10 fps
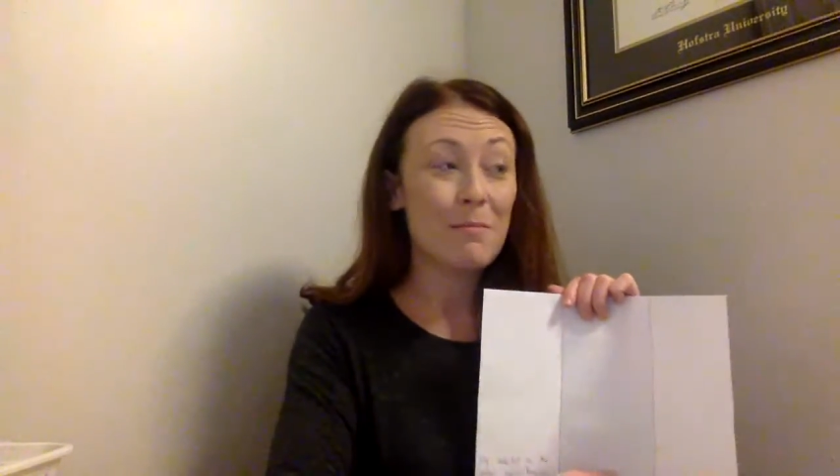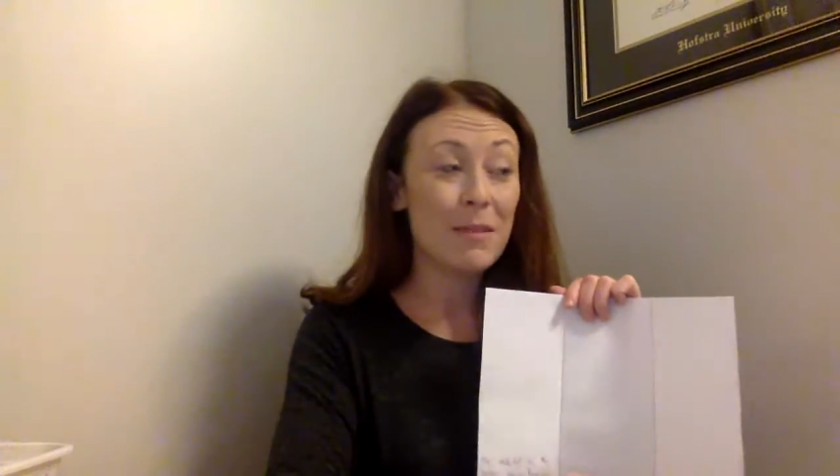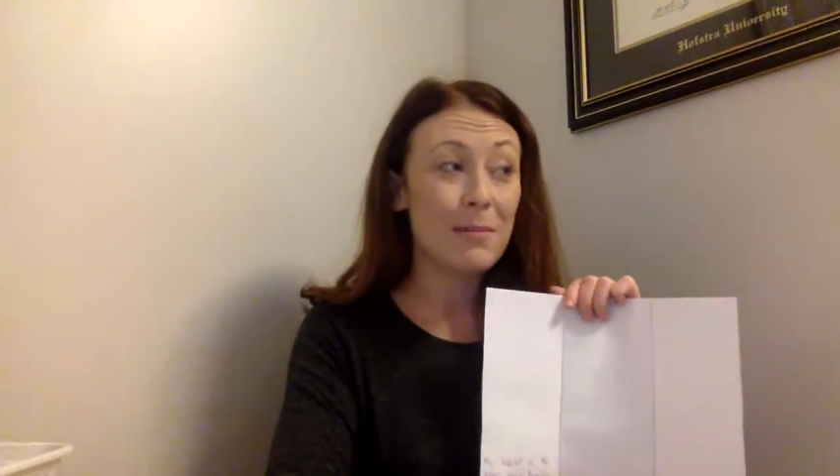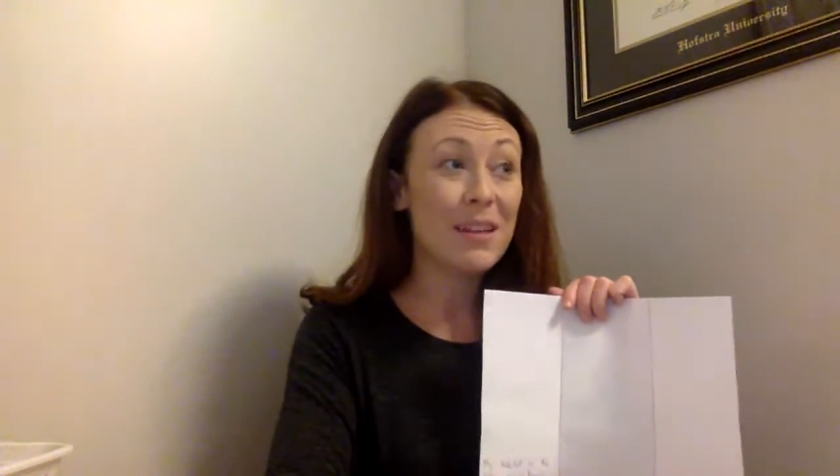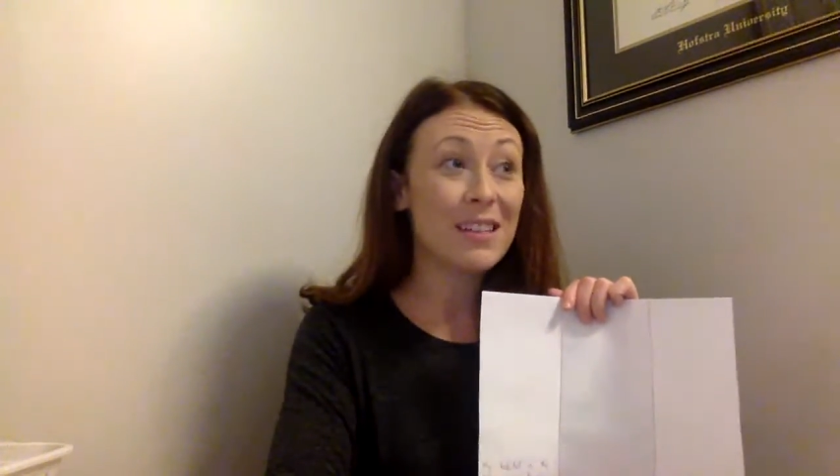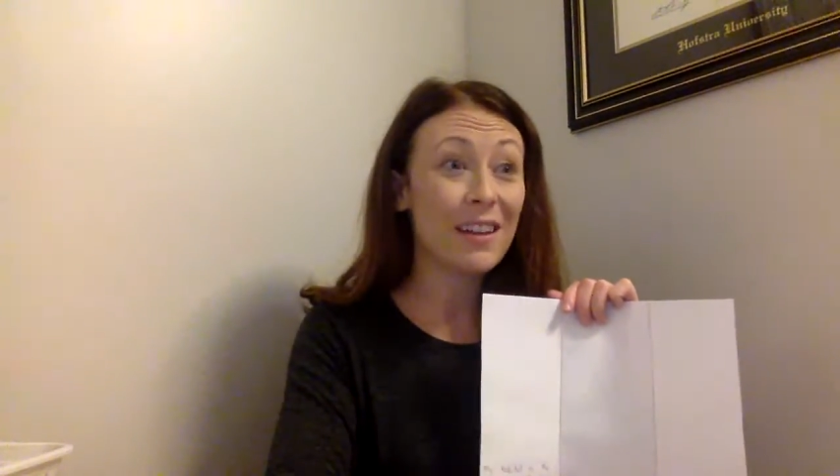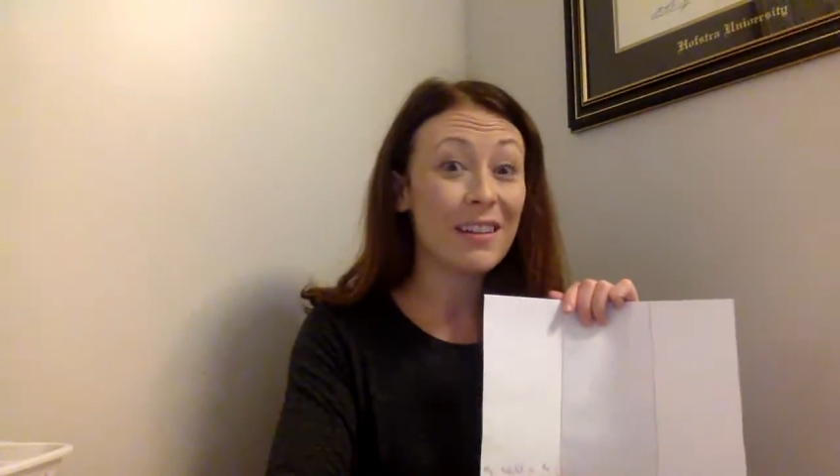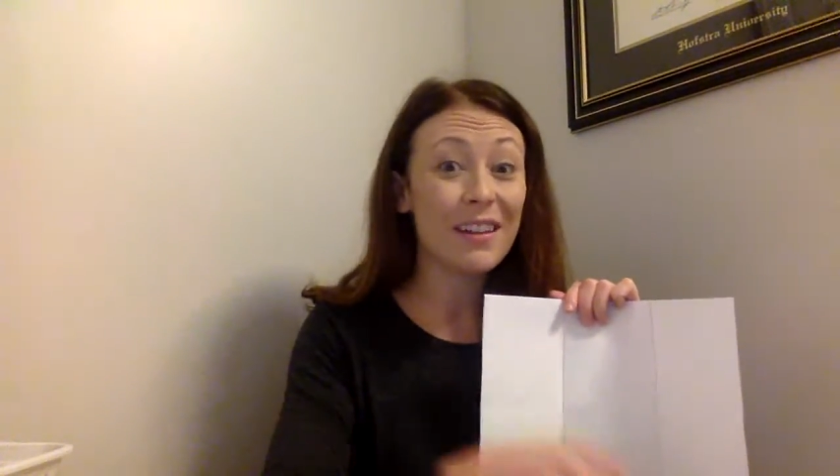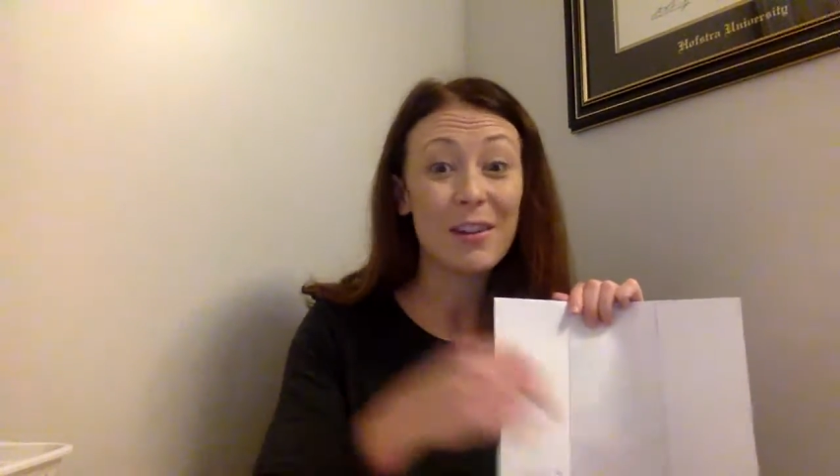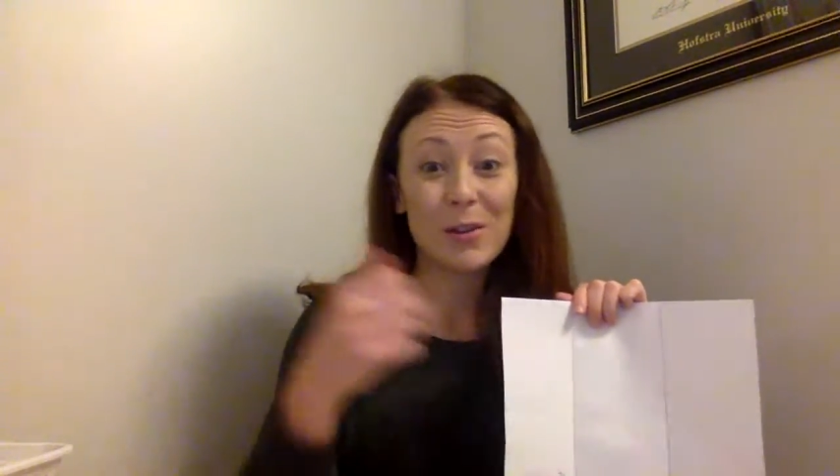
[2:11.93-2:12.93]
Maybe
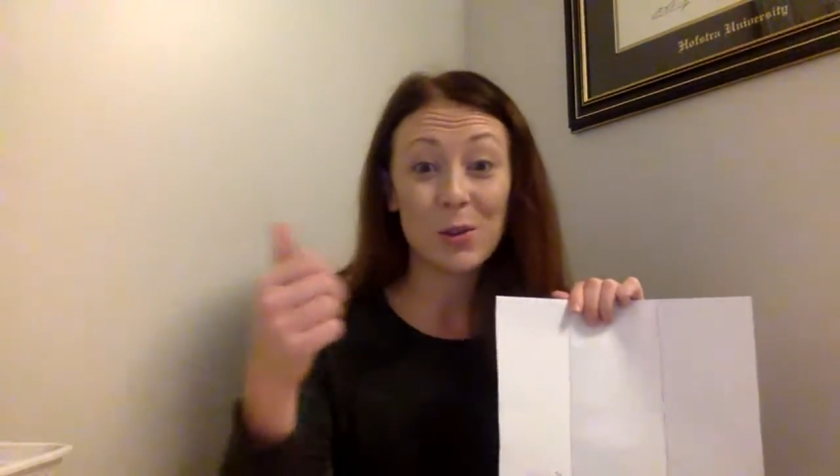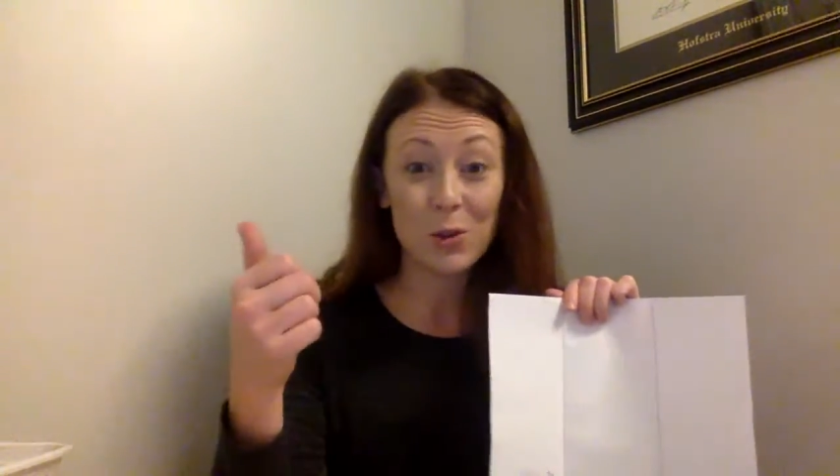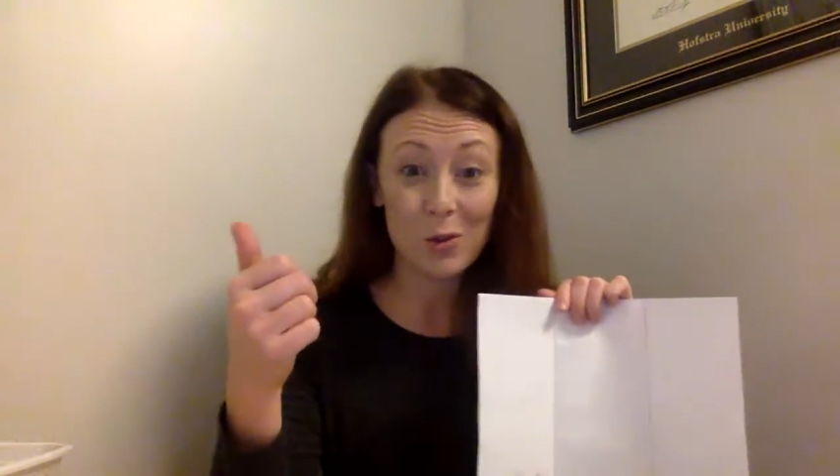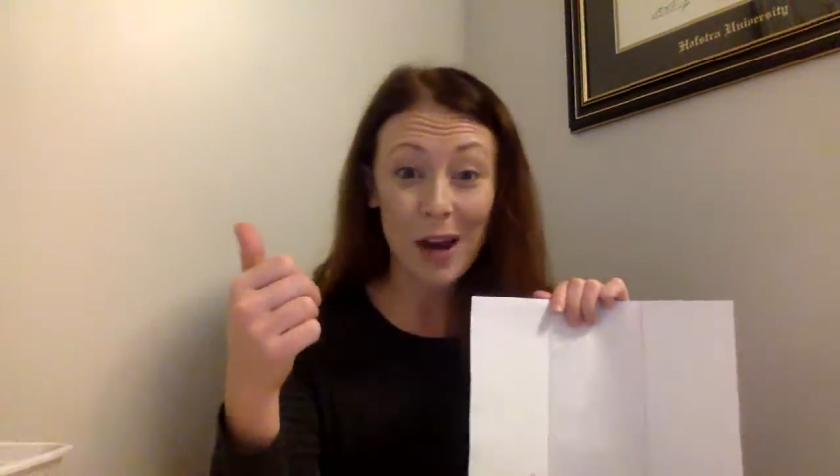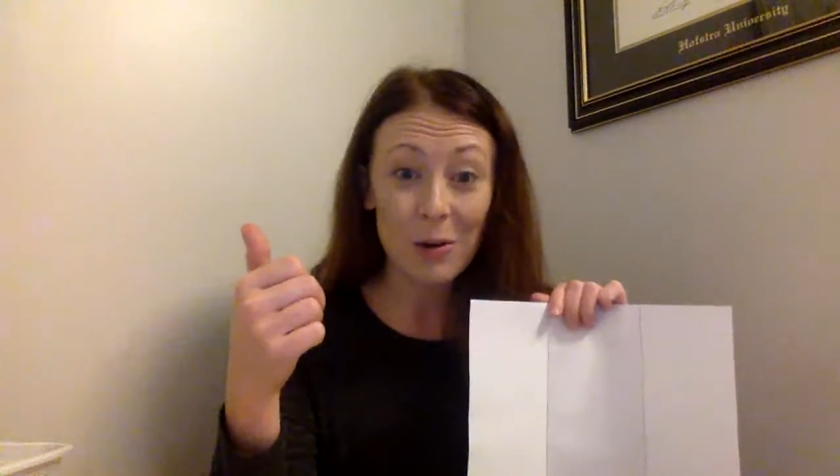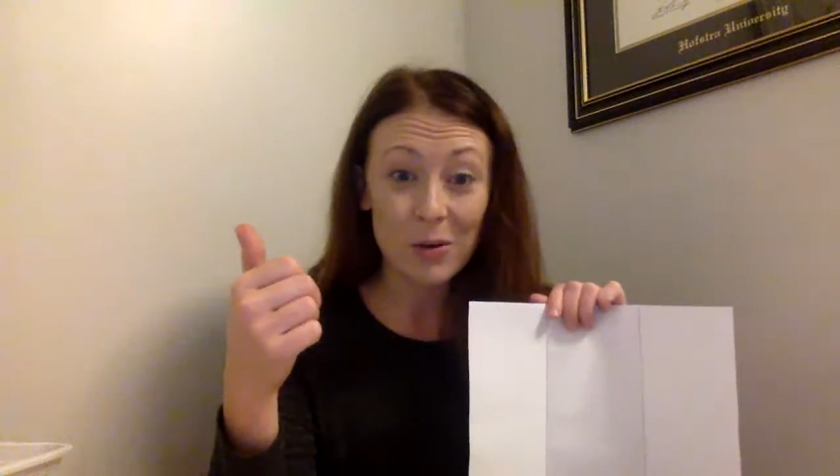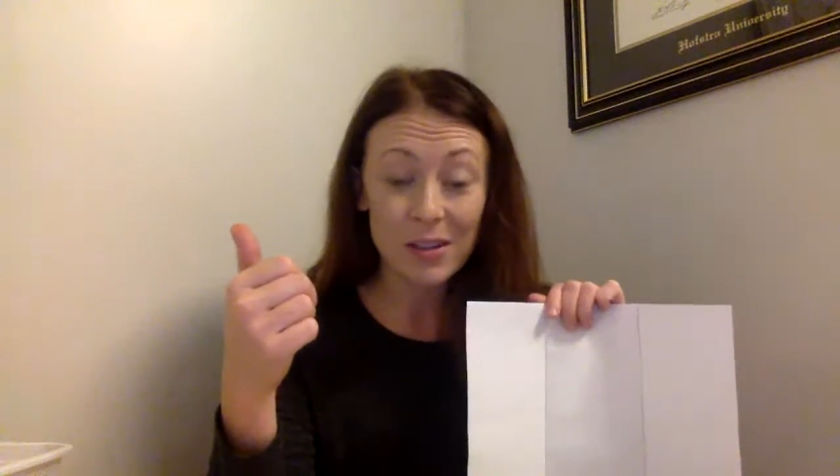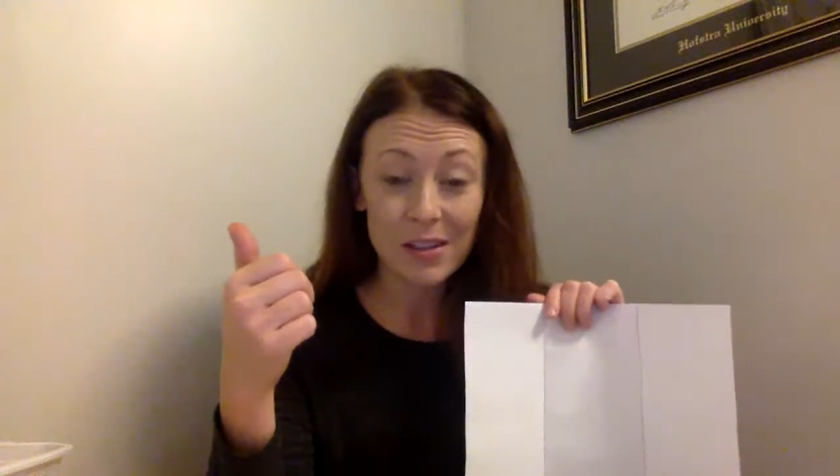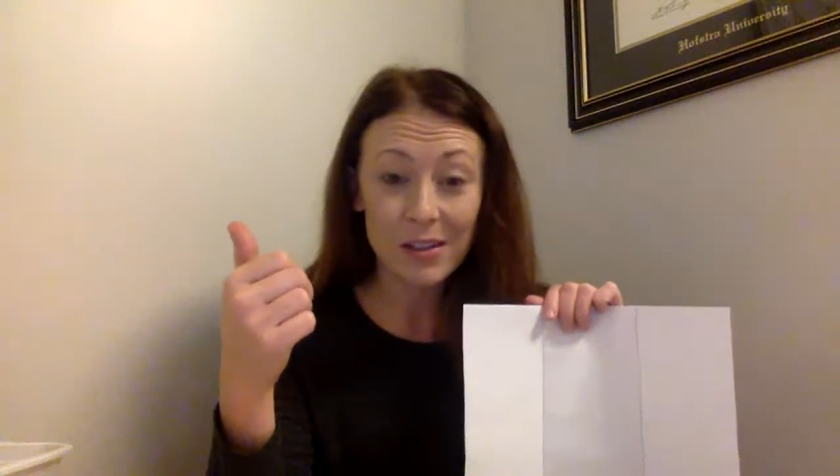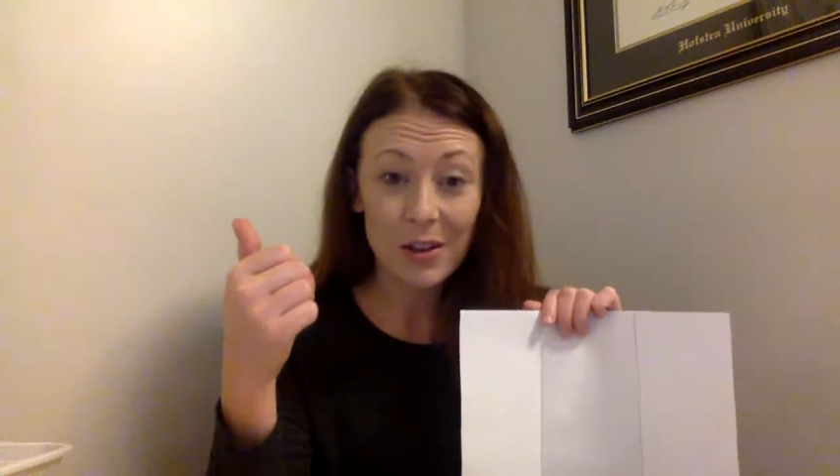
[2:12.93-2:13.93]
suddenly there's a drought,